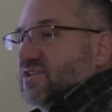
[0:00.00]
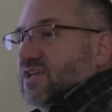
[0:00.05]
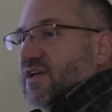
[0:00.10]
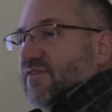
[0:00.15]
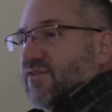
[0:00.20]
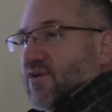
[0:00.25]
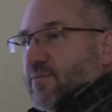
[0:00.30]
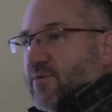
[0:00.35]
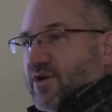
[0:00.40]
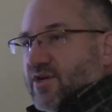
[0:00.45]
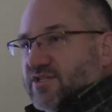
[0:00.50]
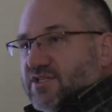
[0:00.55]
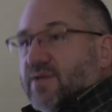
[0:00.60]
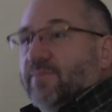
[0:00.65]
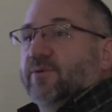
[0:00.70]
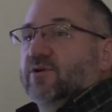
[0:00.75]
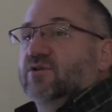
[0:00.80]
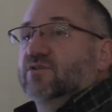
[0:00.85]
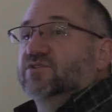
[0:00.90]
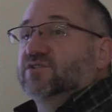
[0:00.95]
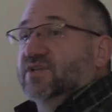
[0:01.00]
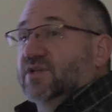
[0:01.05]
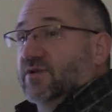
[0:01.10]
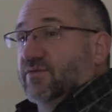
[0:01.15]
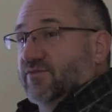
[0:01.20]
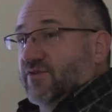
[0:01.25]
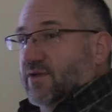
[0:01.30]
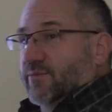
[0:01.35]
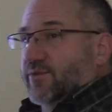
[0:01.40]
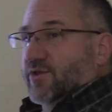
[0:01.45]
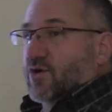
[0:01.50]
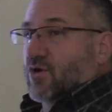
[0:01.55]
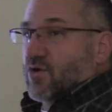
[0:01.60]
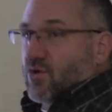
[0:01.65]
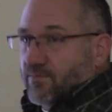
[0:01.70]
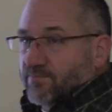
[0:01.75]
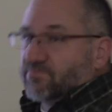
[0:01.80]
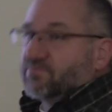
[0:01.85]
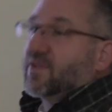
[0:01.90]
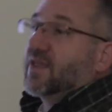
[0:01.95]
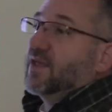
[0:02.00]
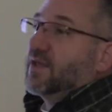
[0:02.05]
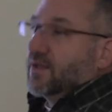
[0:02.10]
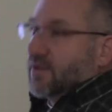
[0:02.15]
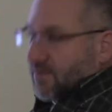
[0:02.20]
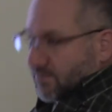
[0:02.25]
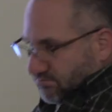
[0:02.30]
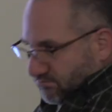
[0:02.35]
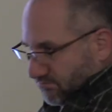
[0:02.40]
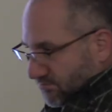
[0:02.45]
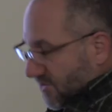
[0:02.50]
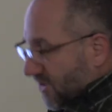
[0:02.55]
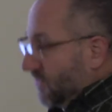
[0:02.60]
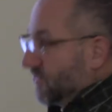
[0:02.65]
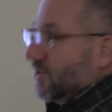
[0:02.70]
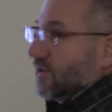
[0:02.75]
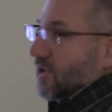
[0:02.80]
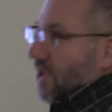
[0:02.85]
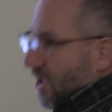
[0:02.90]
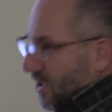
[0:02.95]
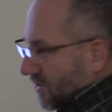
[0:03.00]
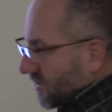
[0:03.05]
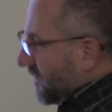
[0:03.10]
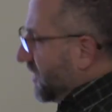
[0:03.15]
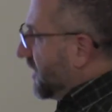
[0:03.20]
C F M on a typical single-family home is a lot of